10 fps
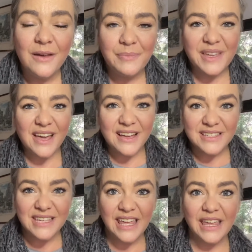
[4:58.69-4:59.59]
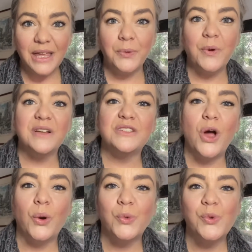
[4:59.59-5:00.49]
Because he was
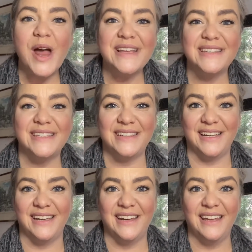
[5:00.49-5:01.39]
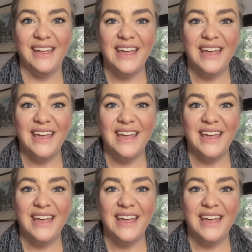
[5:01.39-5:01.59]
rested.